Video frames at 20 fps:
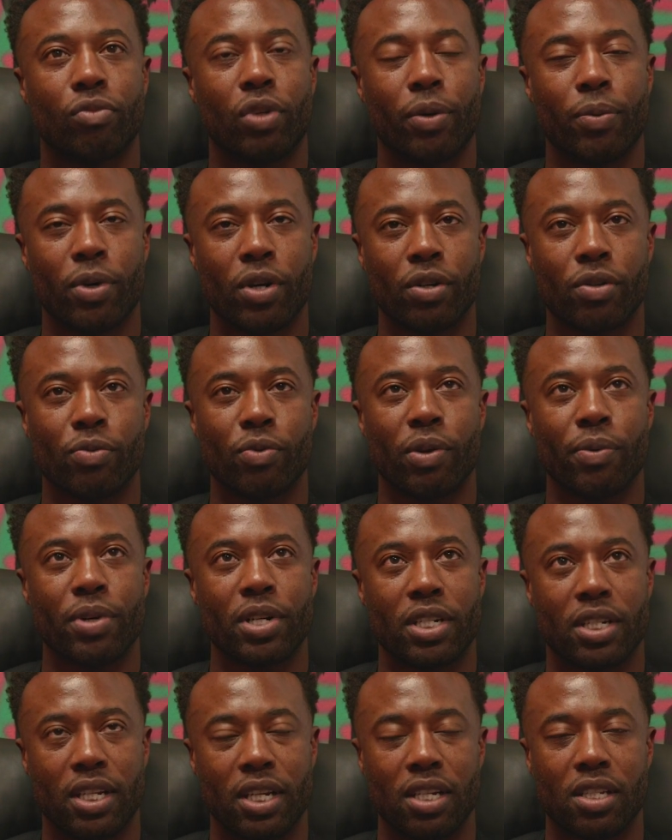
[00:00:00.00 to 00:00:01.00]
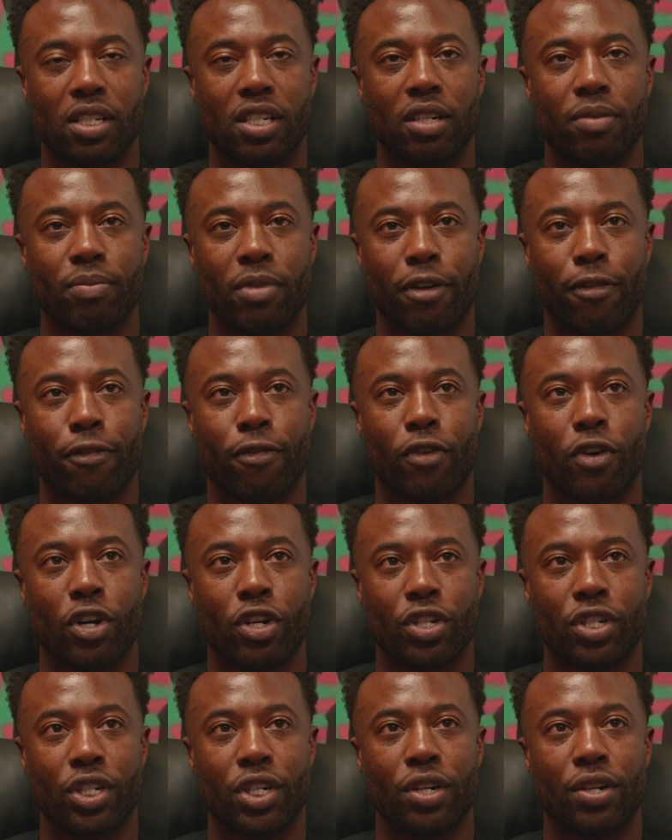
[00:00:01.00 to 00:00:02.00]
We were decent my
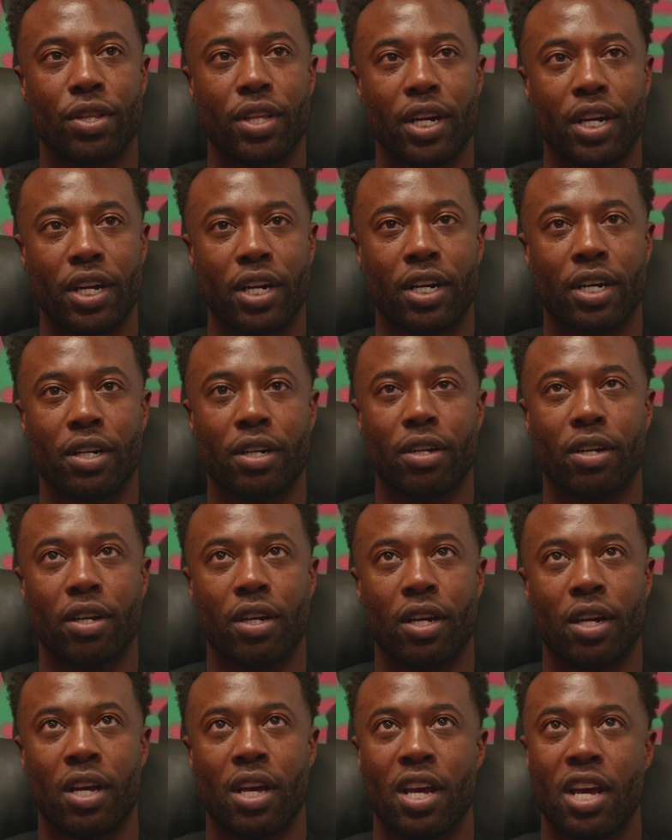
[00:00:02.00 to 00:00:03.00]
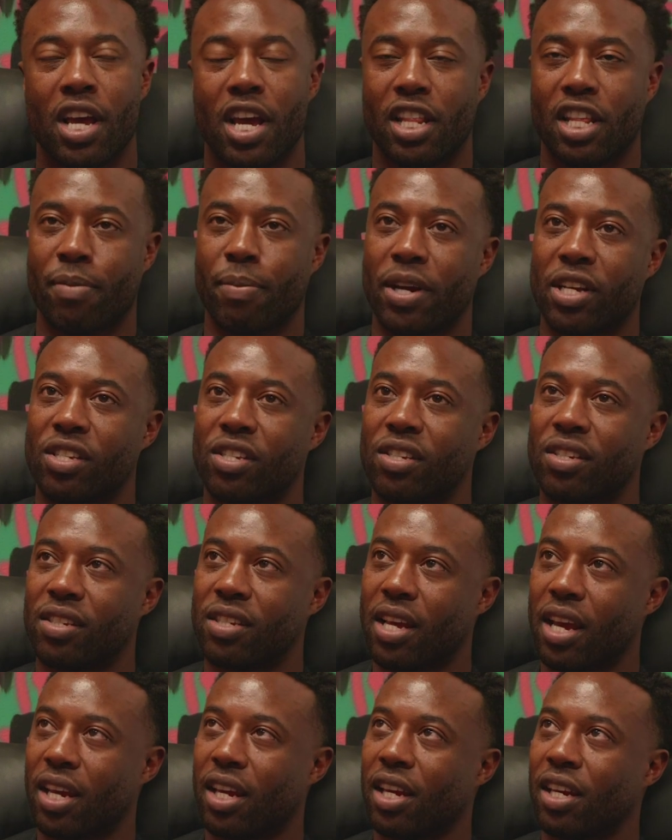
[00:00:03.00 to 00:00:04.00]
first year there, and then my
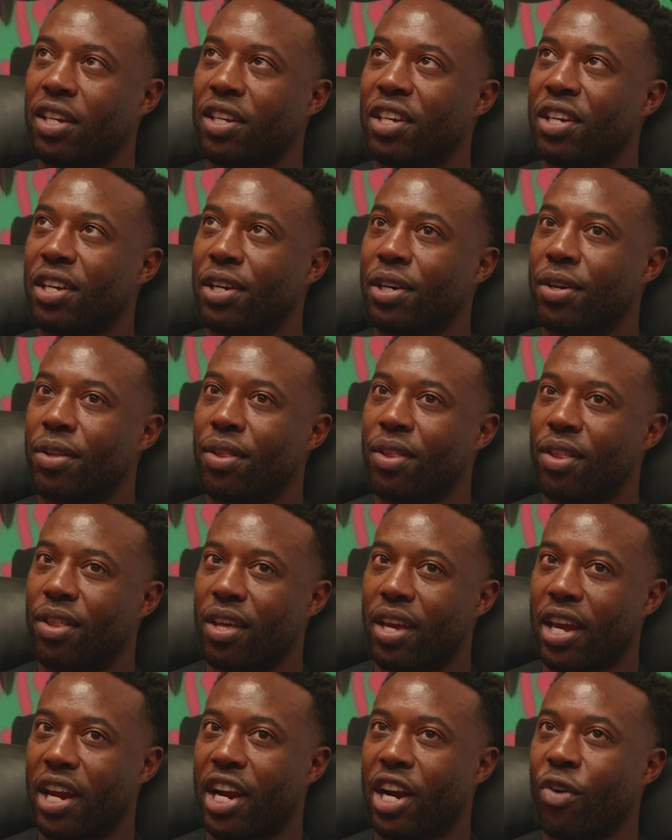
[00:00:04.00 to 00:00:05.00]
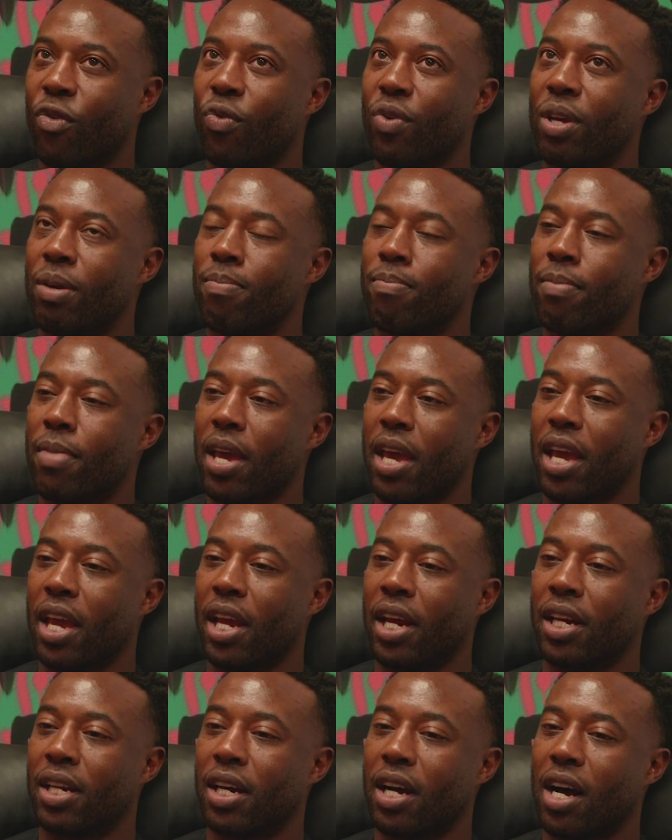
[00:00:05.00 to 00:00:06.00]
second year there we
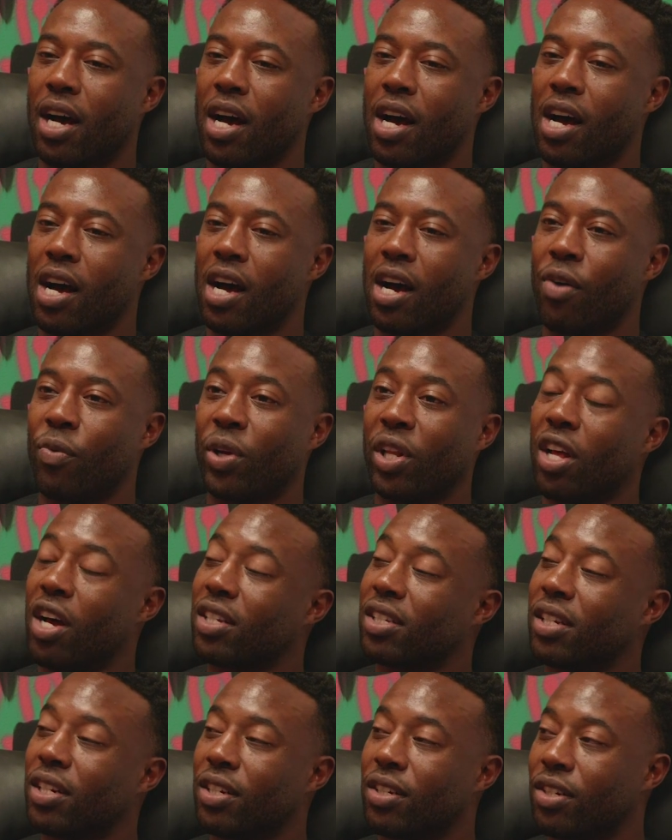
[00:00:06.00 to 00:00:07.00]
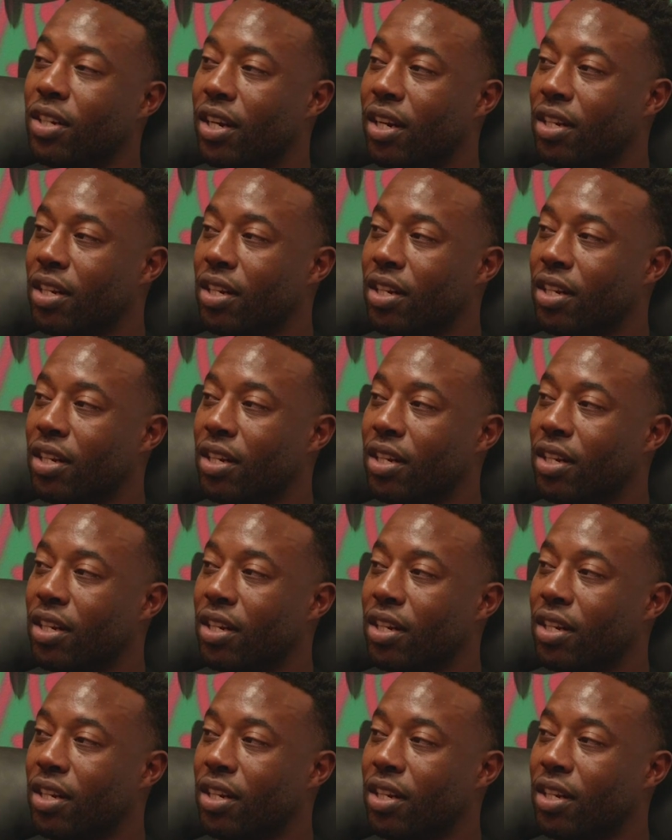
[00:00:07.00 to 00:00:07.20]
made we lost in the